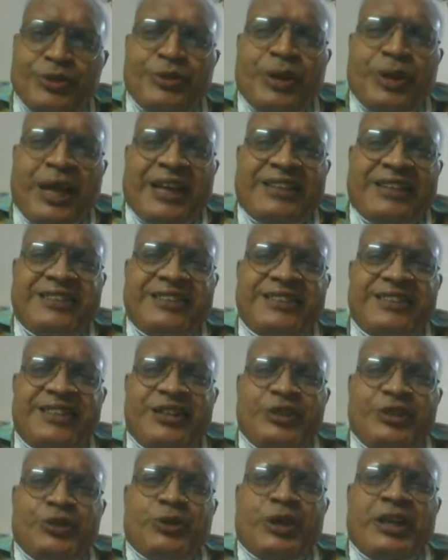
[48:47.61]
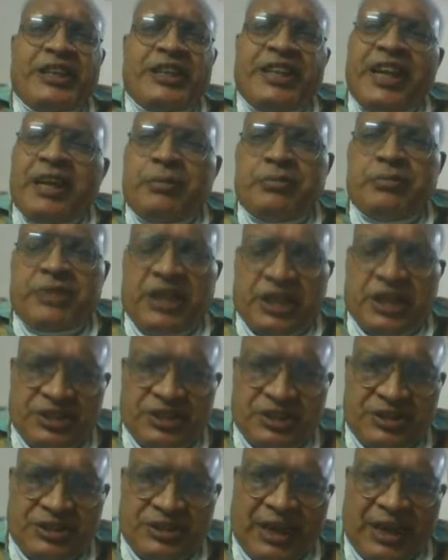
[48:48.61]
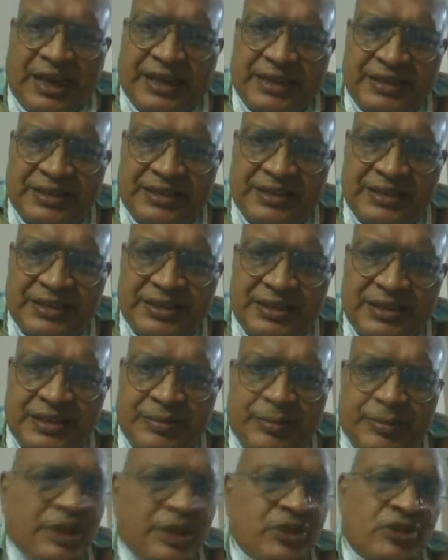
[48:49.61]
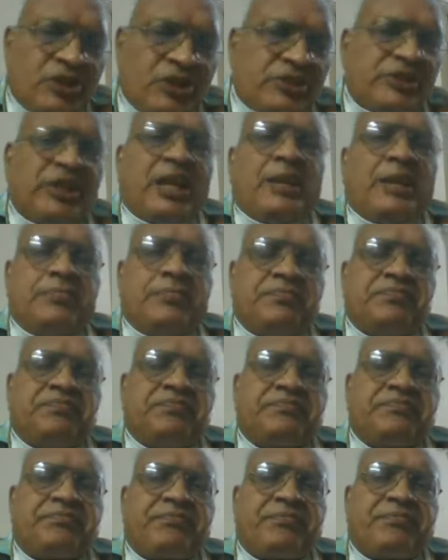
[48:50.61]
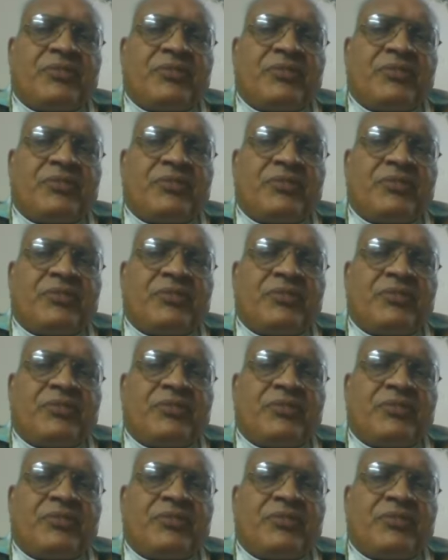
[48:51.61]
you can name it and means the same.